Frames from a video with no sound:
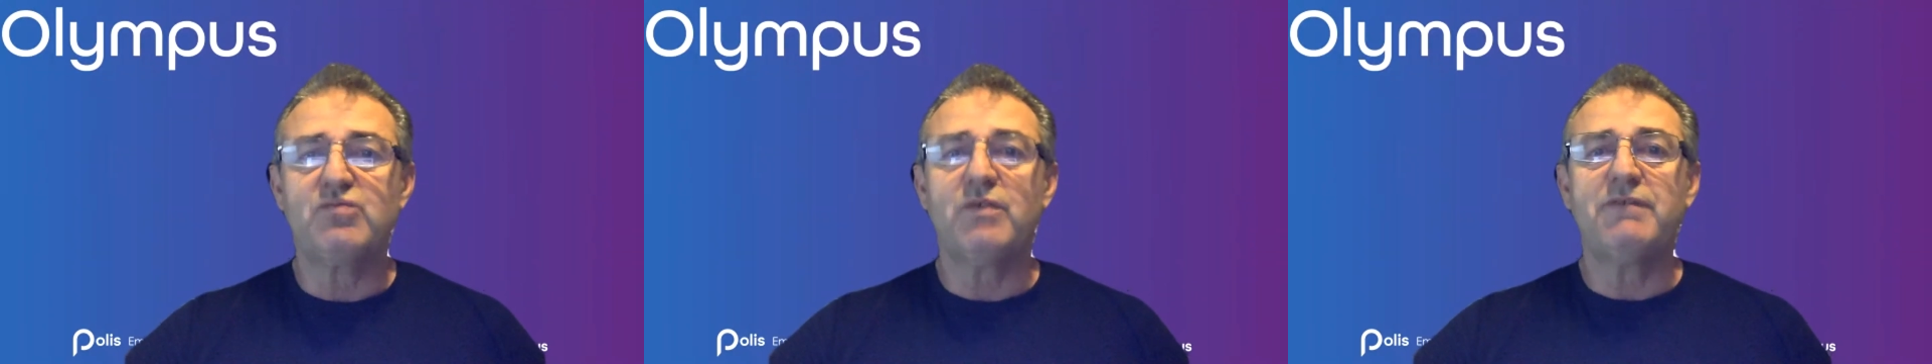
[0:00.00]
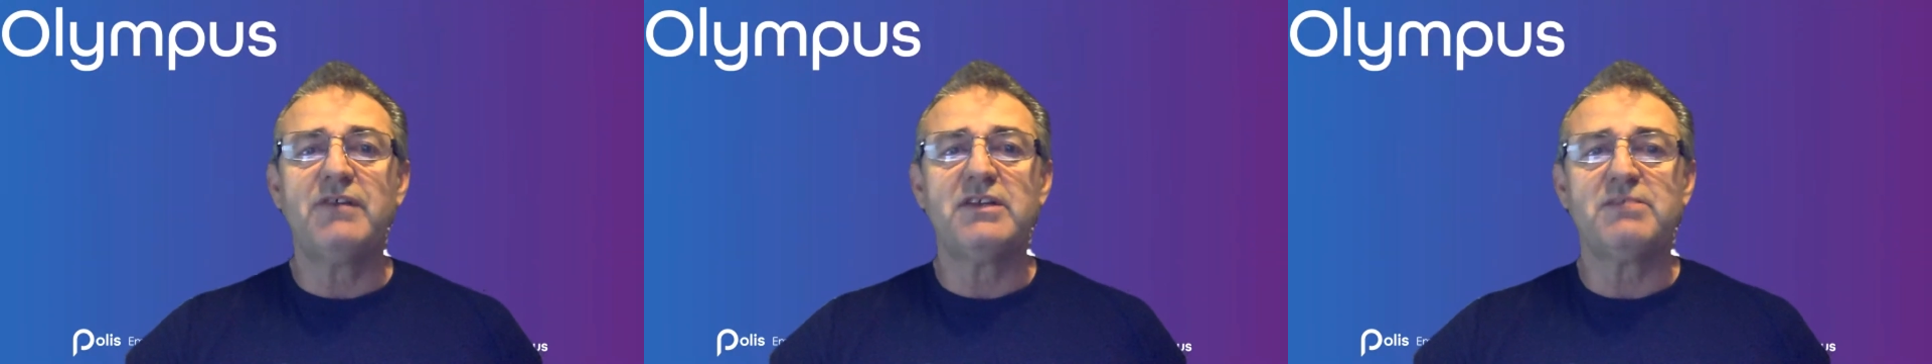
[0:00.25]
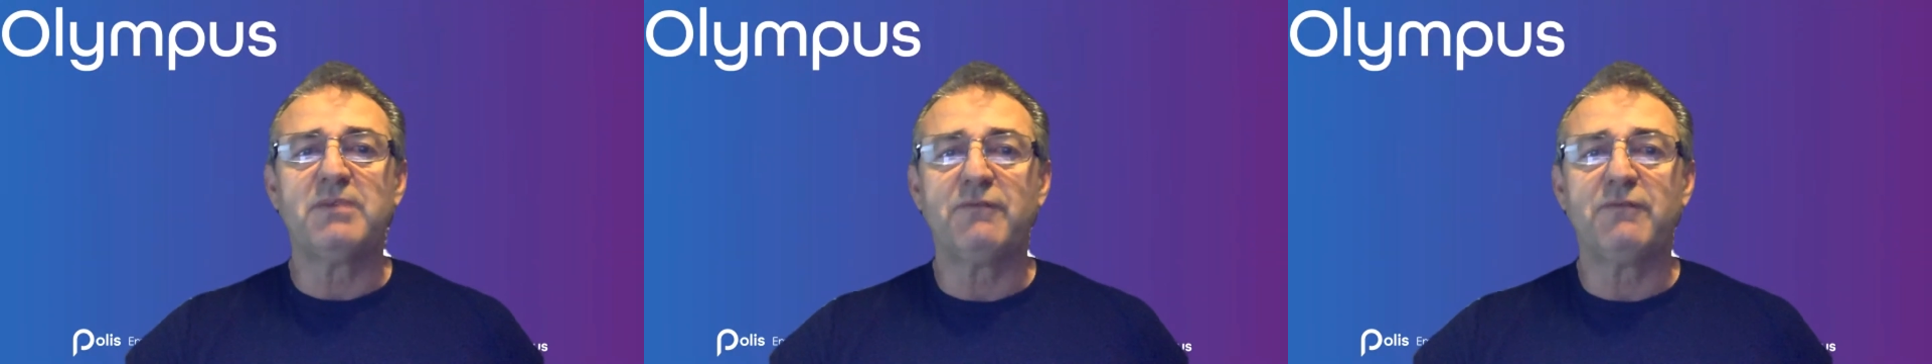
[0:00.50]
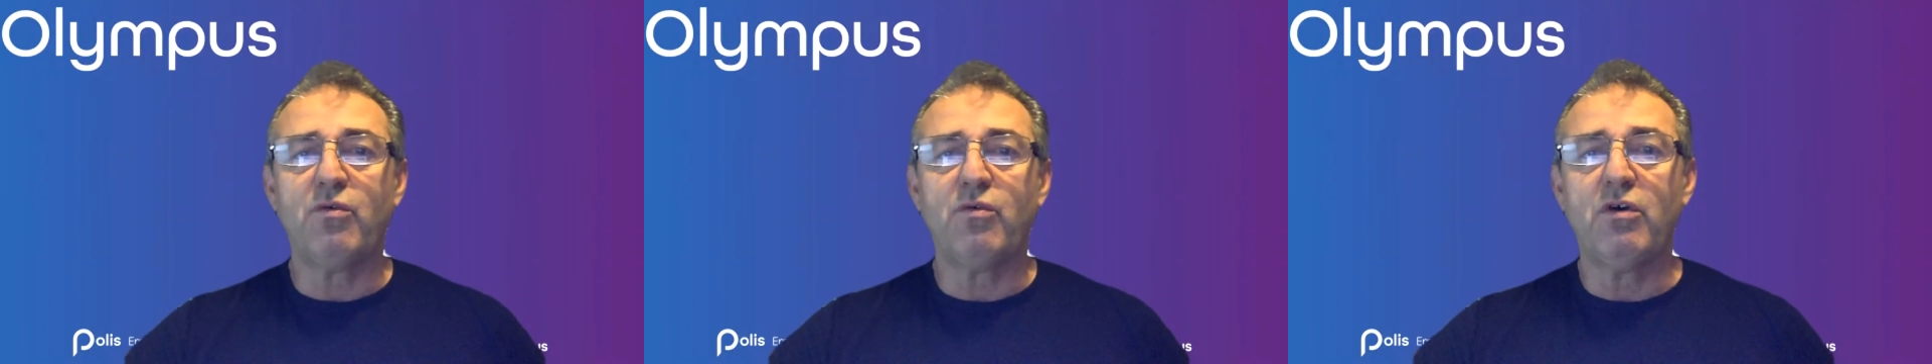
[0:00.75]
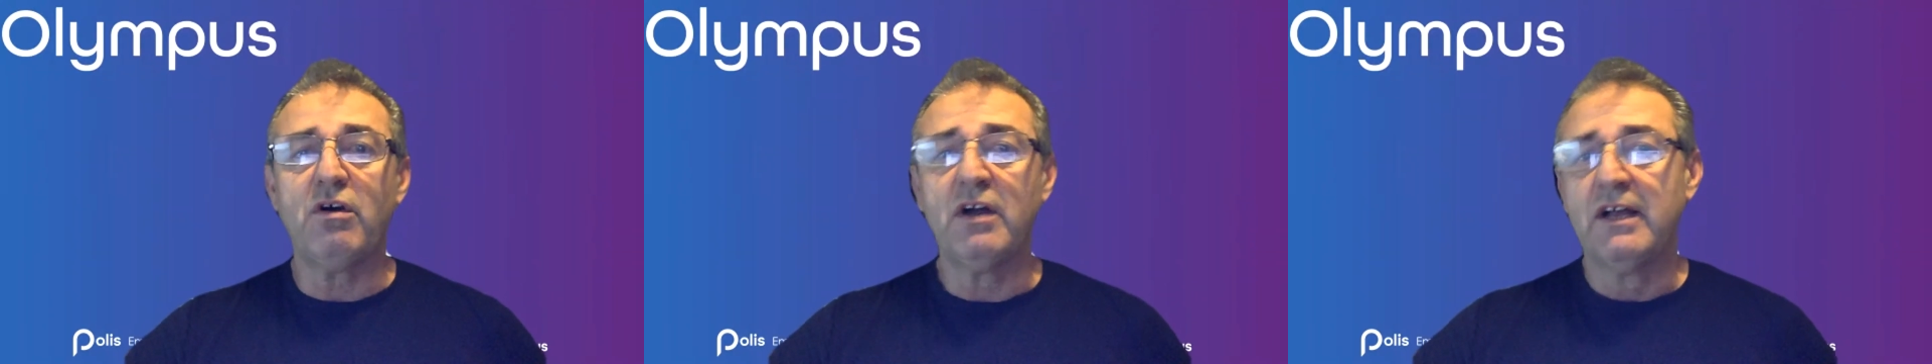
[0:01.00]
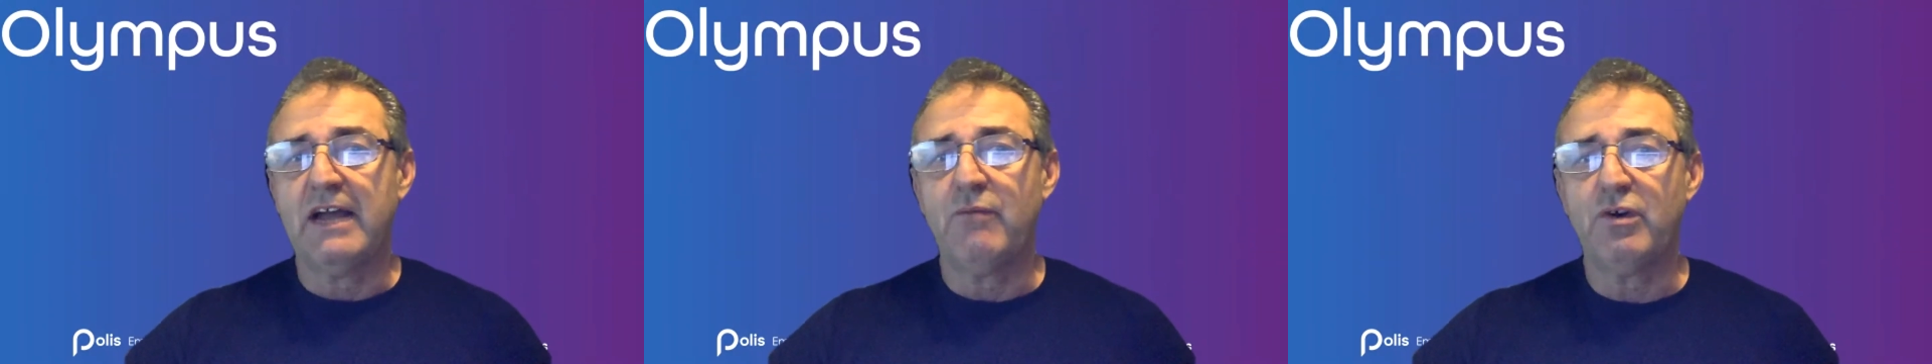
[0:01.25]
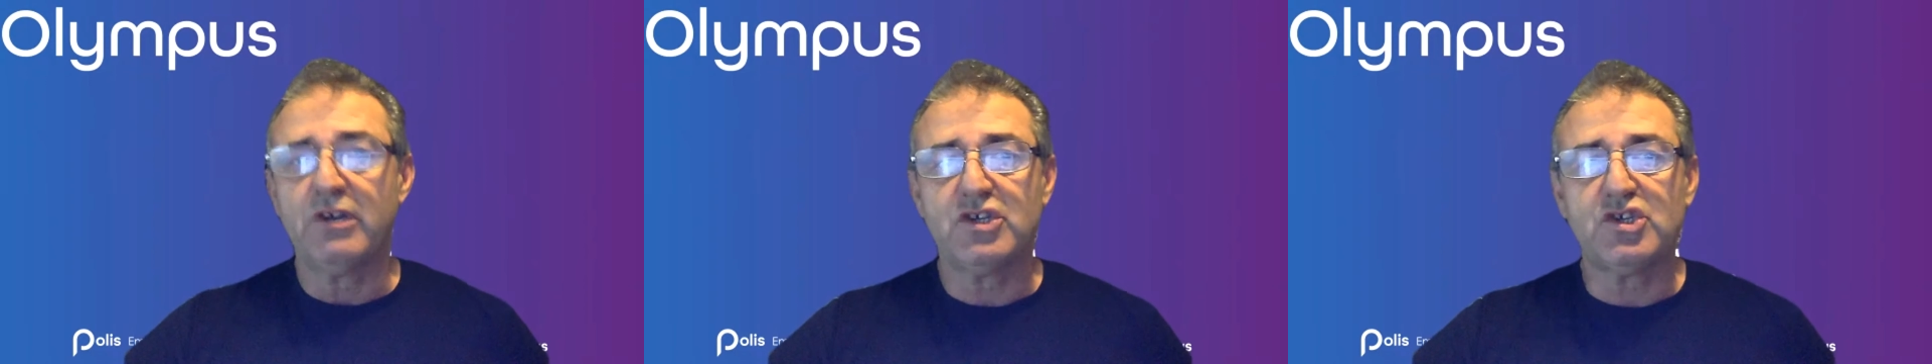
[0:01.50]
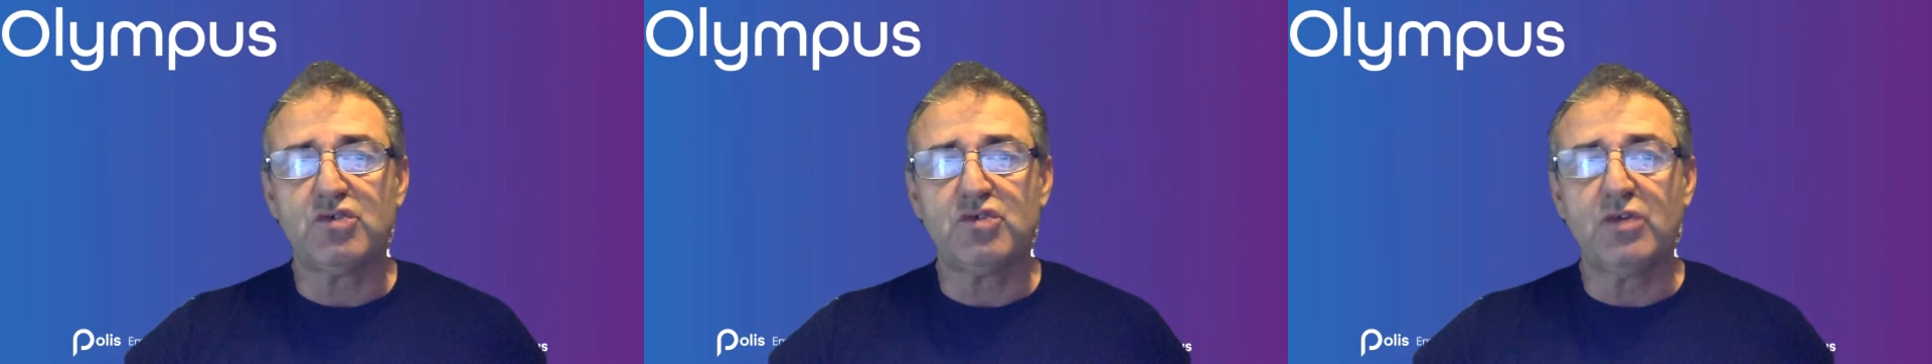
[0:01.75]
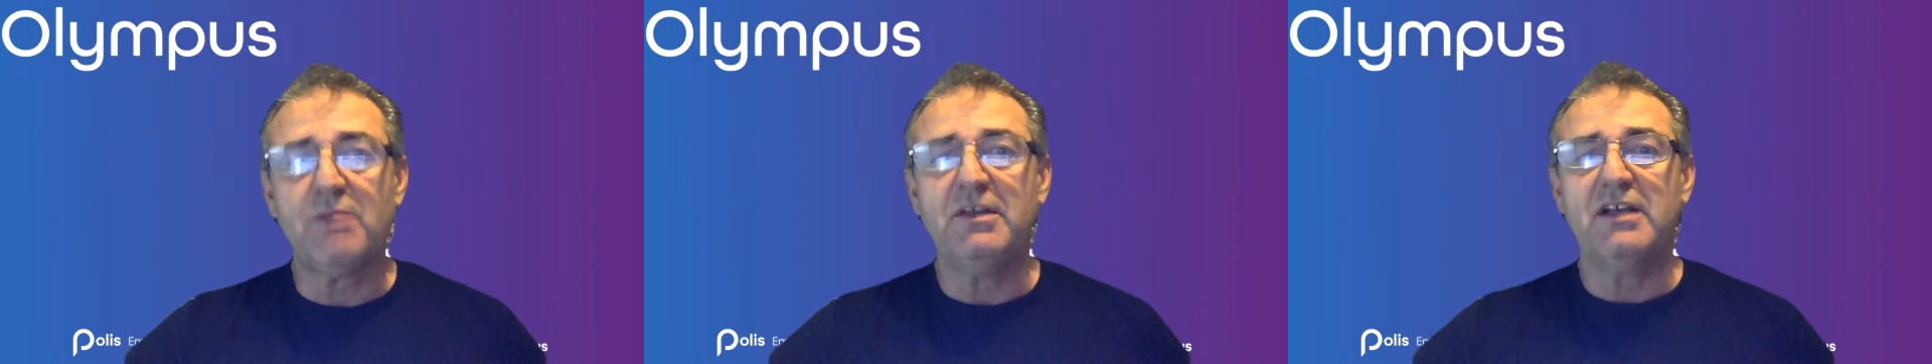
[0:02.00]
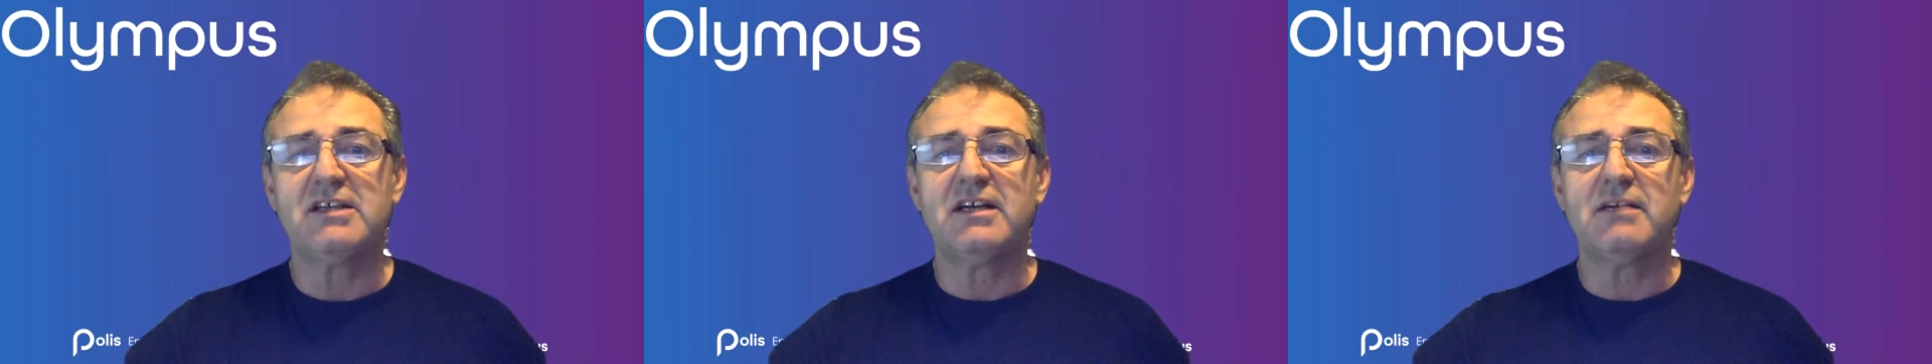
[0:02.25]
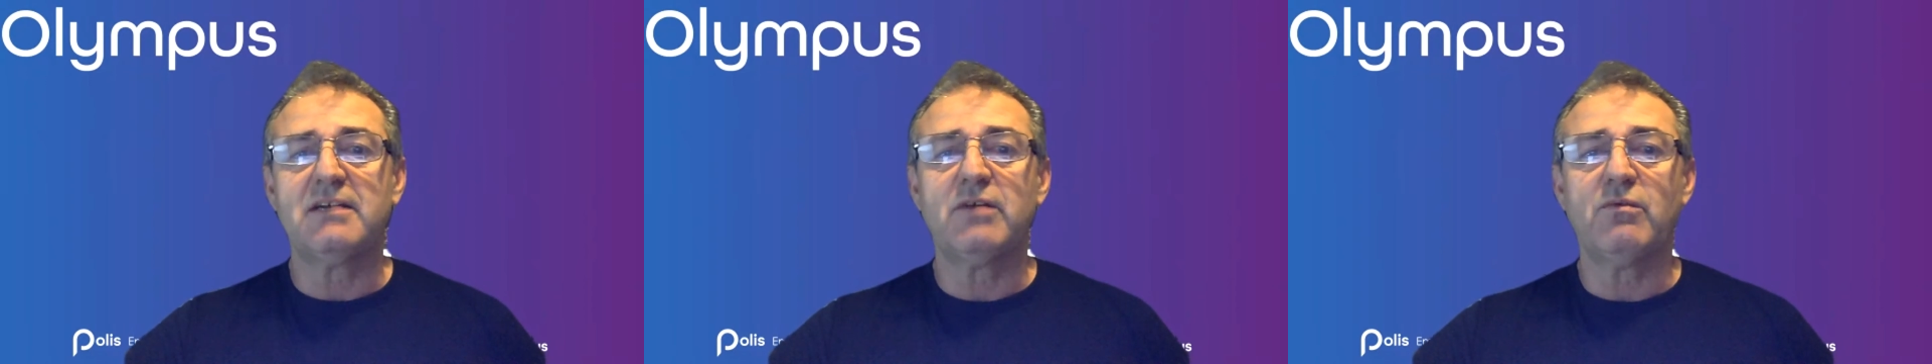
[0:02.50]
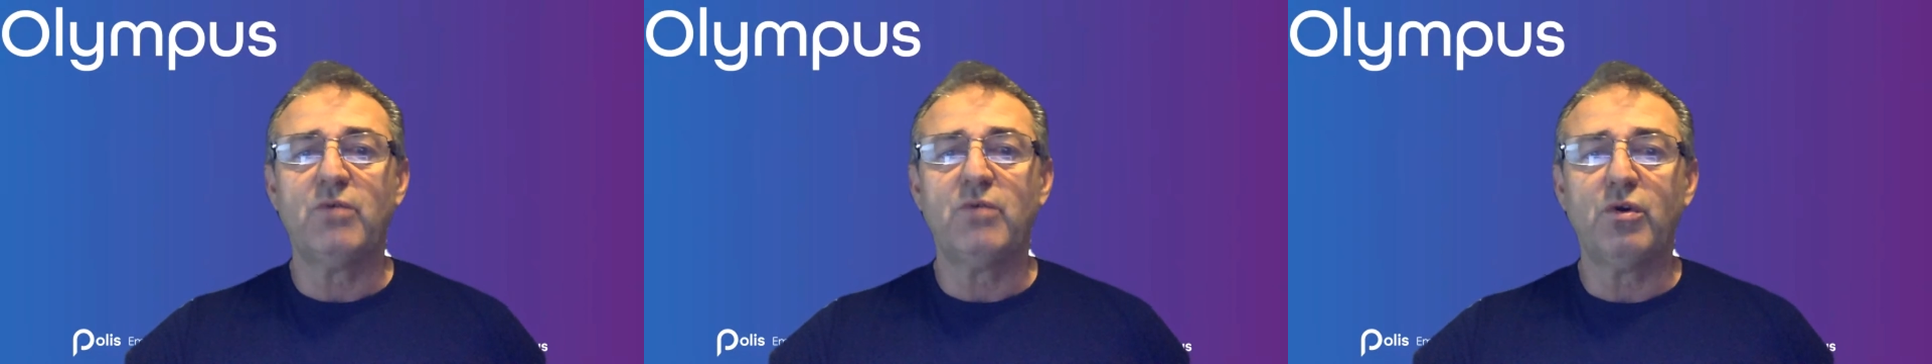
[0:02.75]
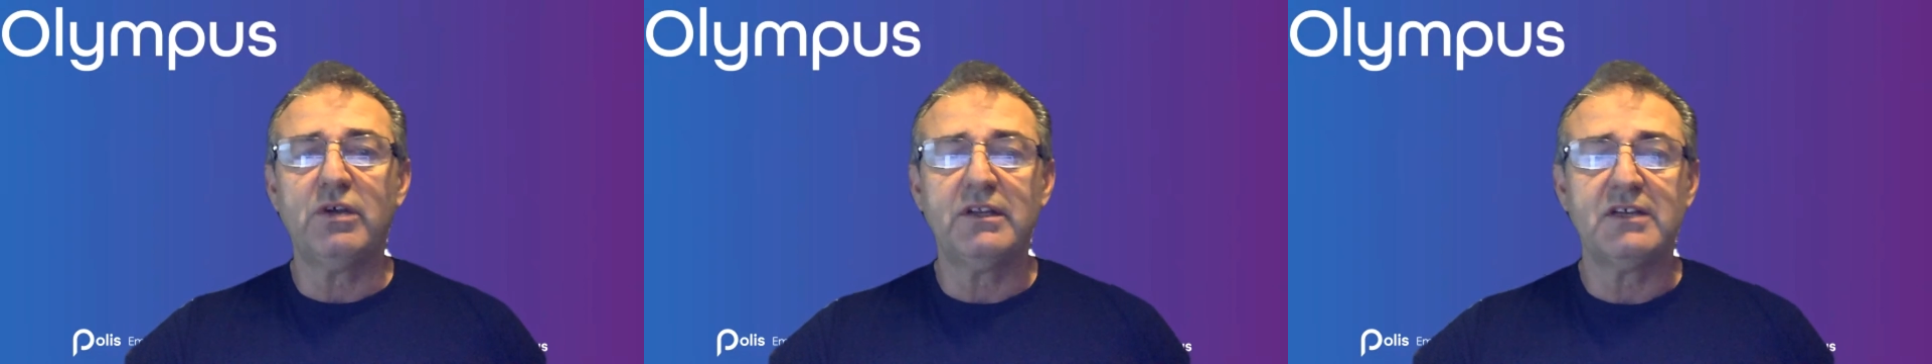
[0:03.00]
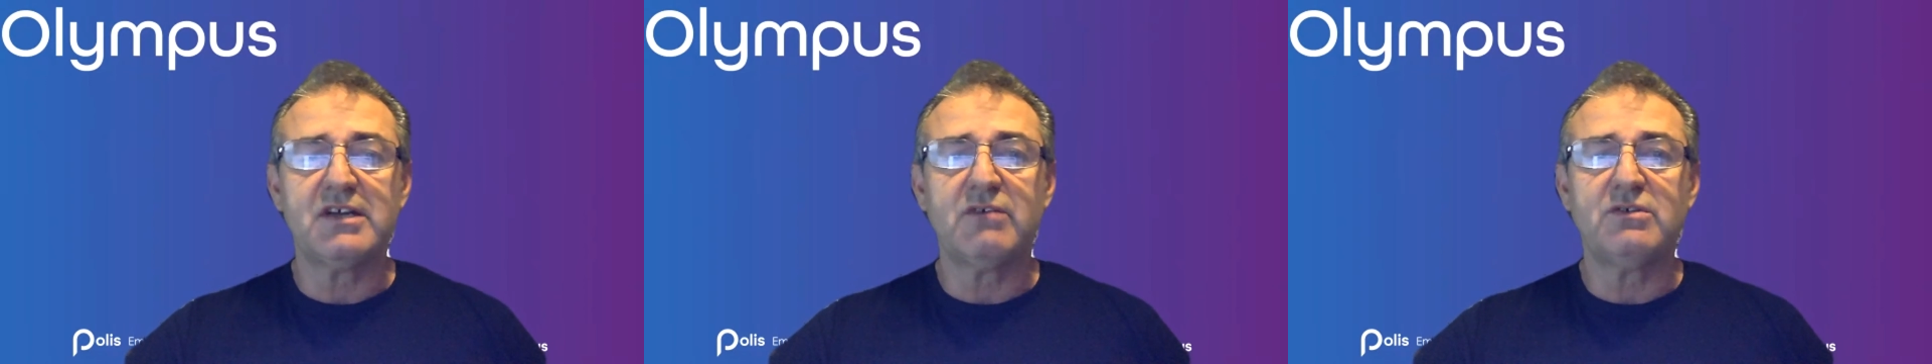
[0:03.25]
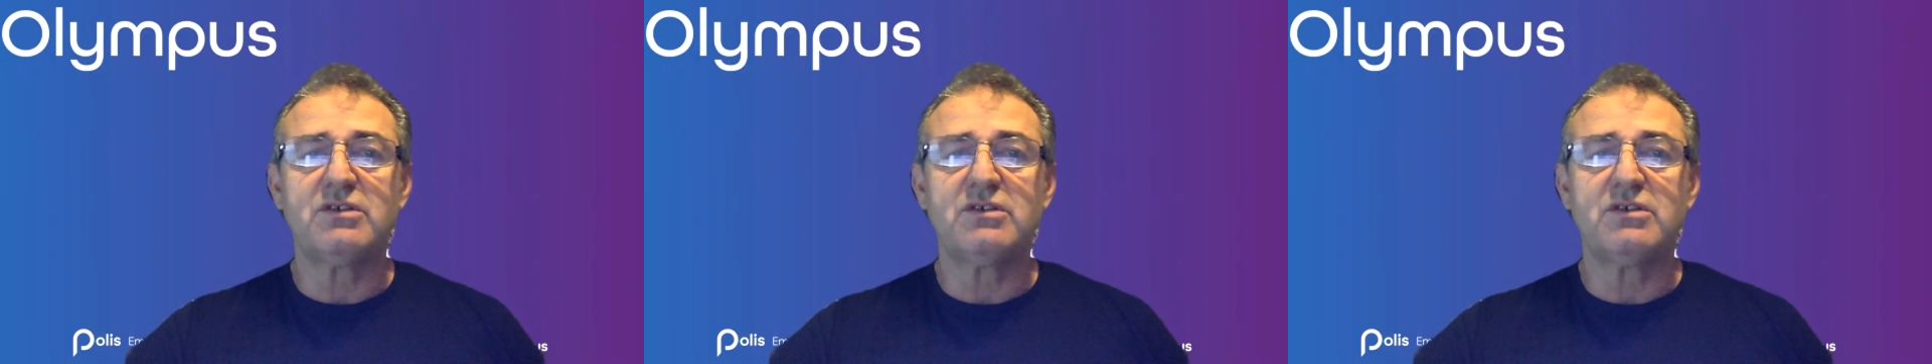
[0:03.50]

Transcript: We've done this before, and we're extremely excited about rolling this out